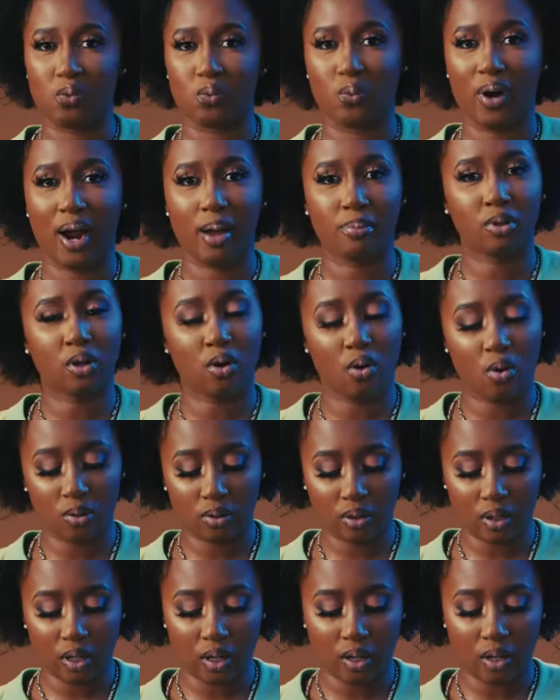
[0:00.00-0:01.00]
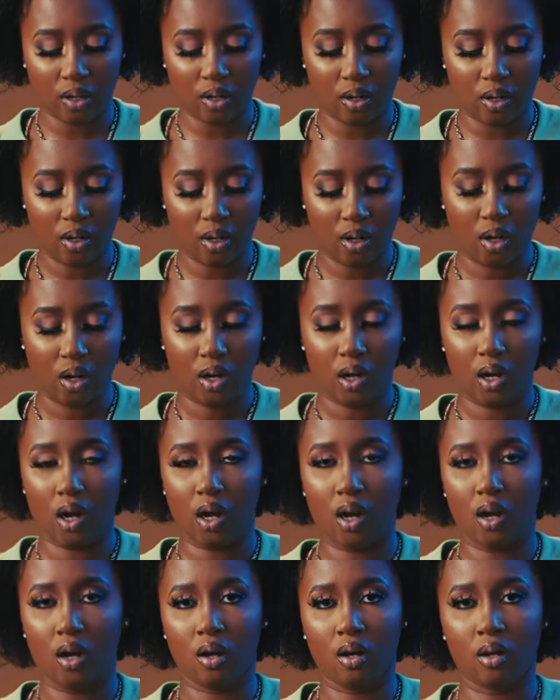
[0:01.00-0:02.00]
rap the whole thing,
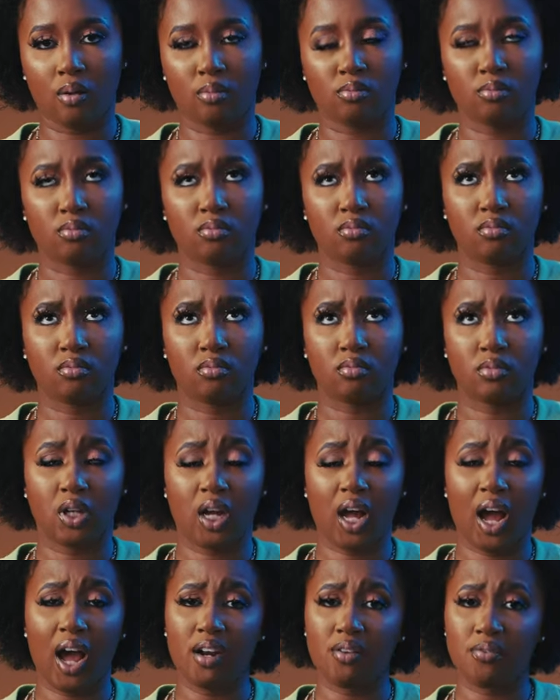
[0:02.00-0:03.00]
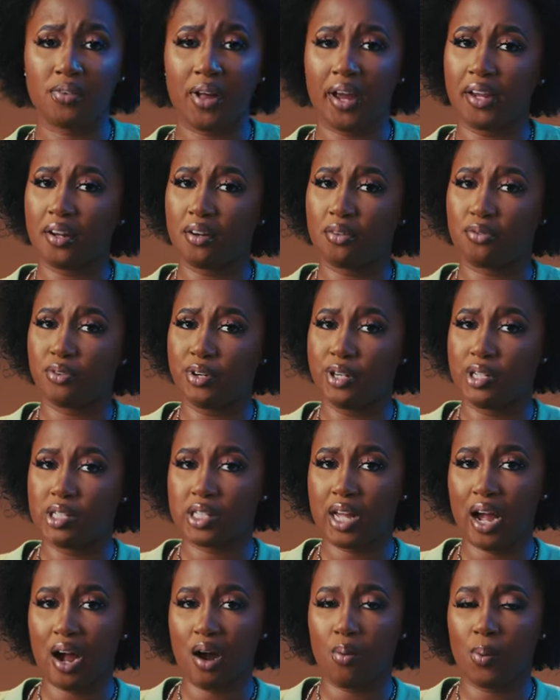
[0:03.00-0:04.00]
um, kind of like in a
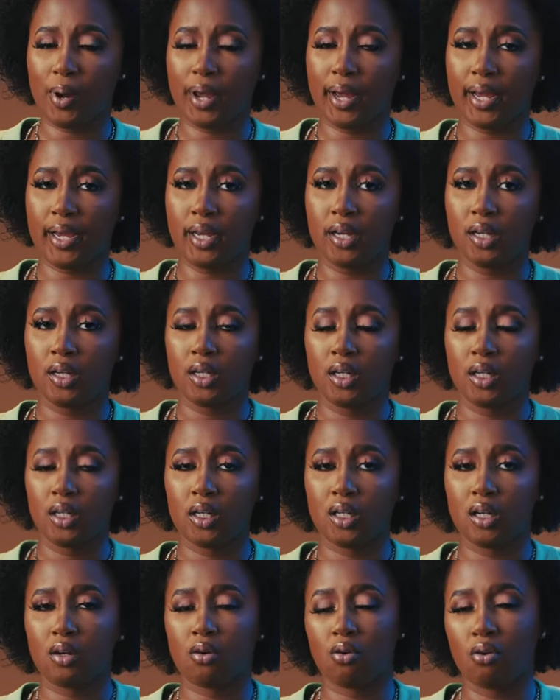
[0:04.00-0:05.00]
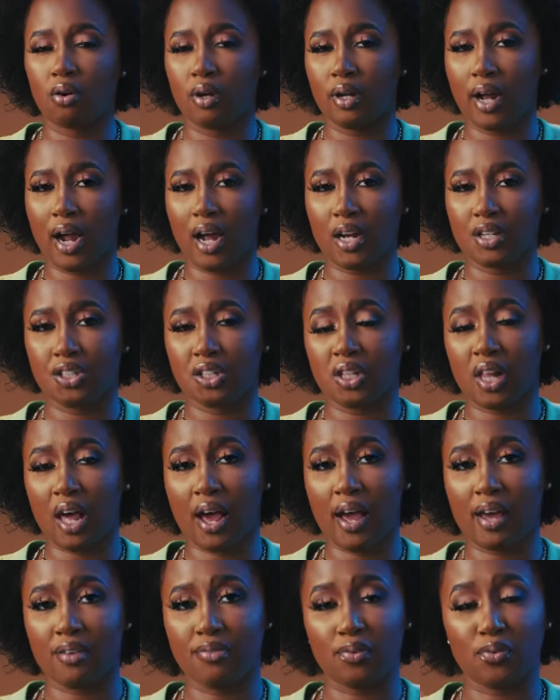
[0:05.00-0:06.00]
freestyle way on IG
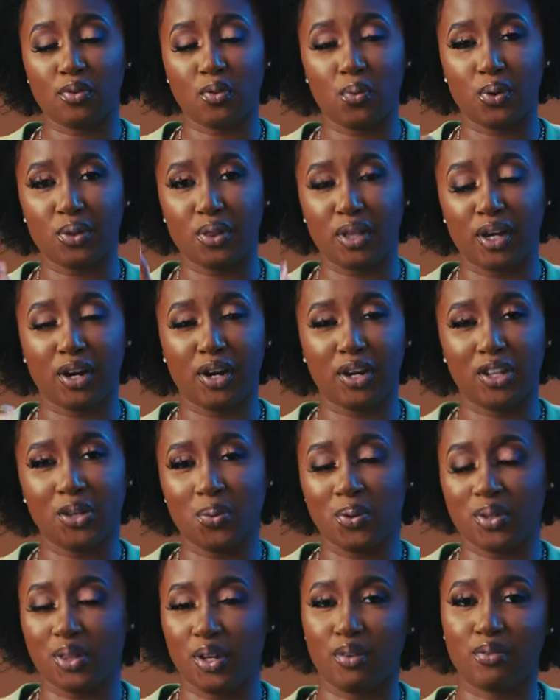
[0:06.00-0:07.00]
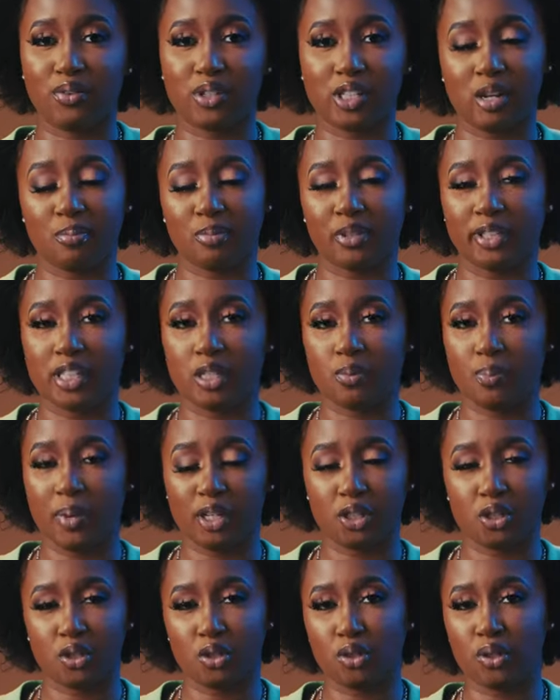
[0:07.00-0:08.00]
Live. If you were there, you were there for something
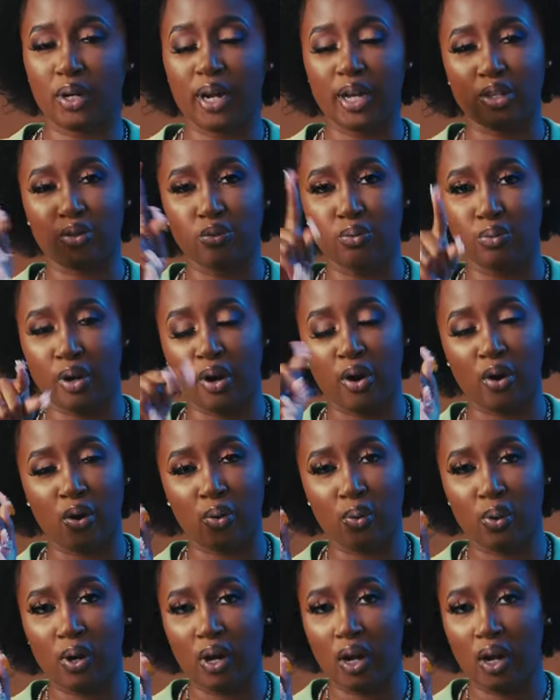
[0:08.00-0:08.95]
special and you know,